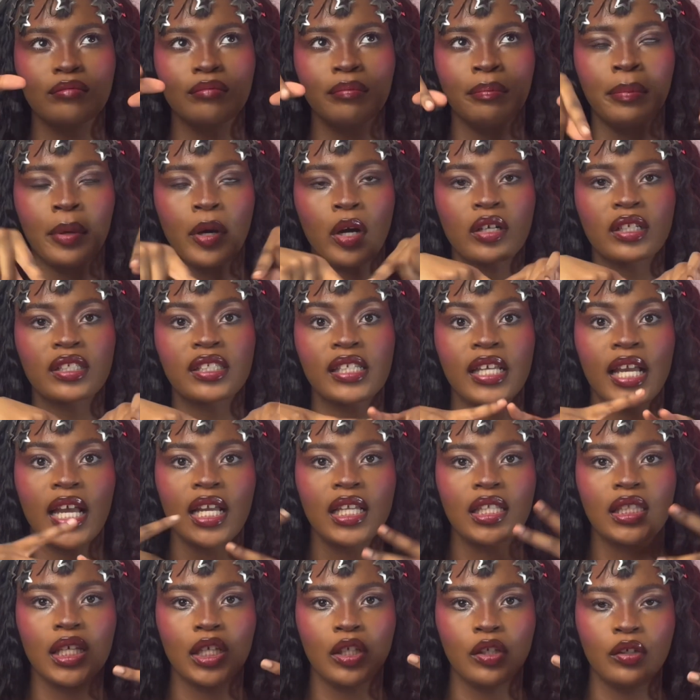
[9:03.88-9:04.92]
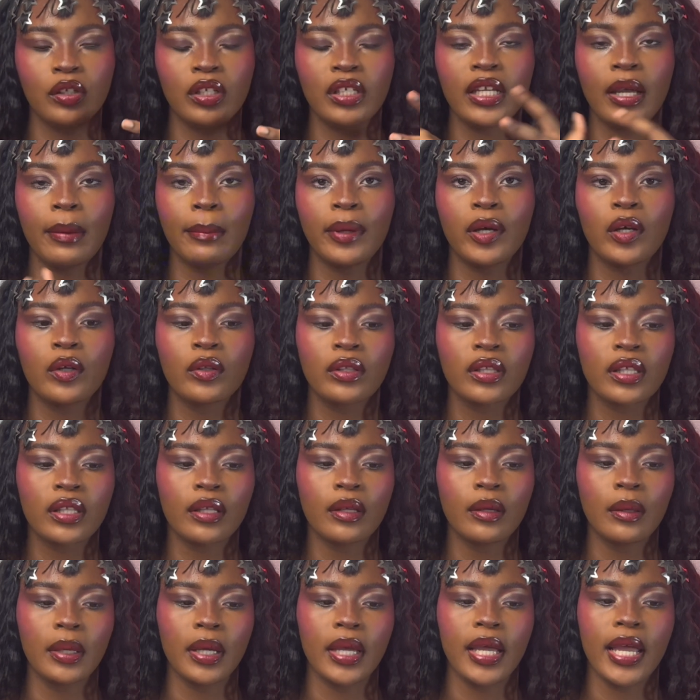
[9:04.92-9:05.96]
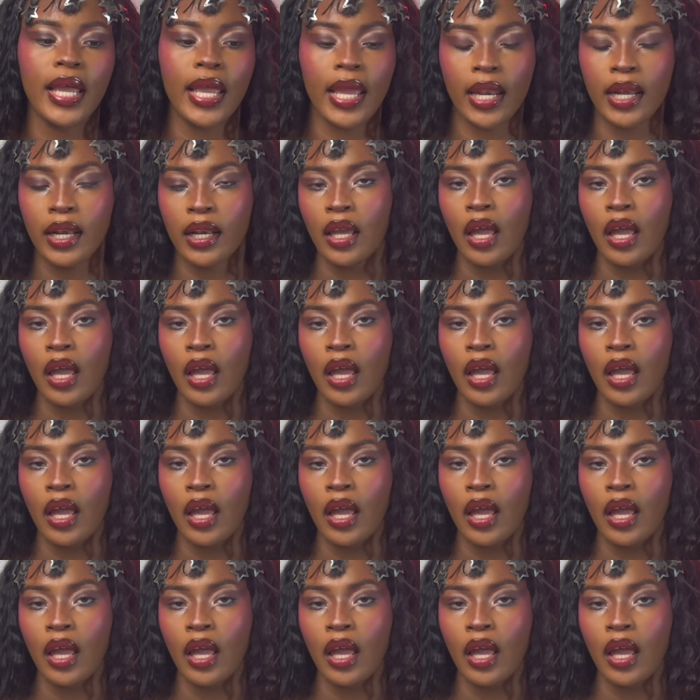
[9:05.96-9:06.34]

box set that you could get both in.